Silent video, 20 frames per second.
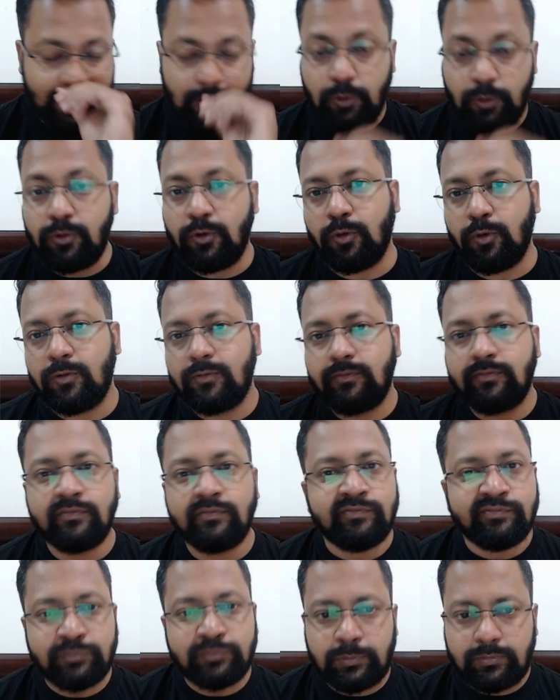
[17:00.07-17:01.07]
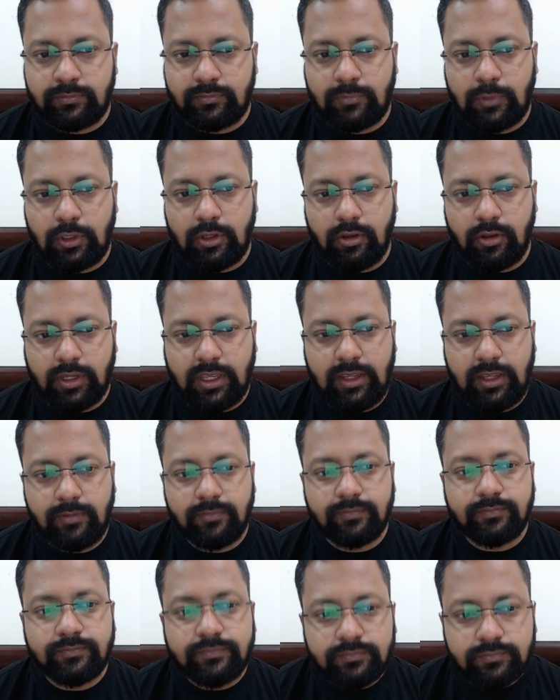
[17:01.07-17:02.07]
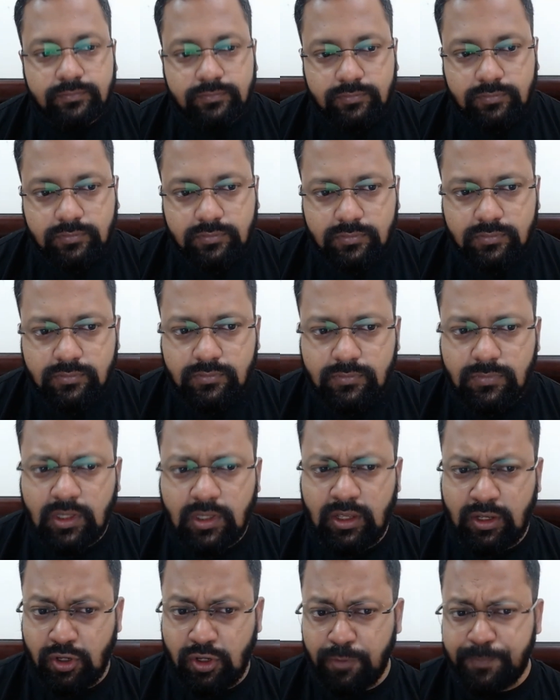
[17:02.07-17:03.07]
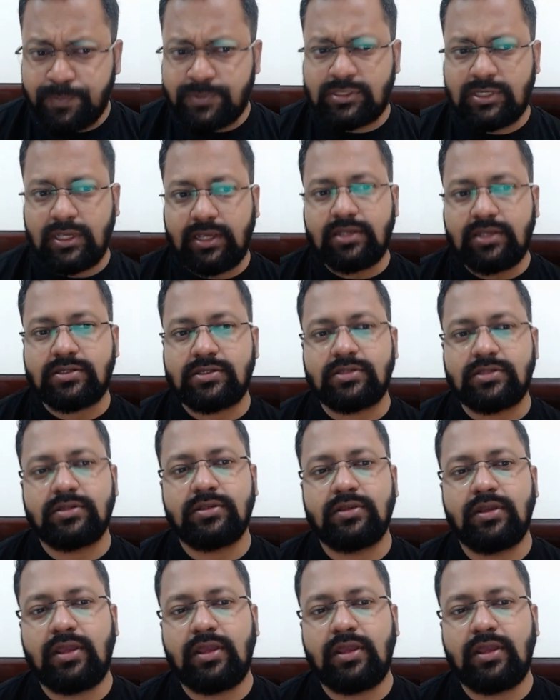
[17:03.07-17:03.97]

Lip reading: to know. Okay, group 6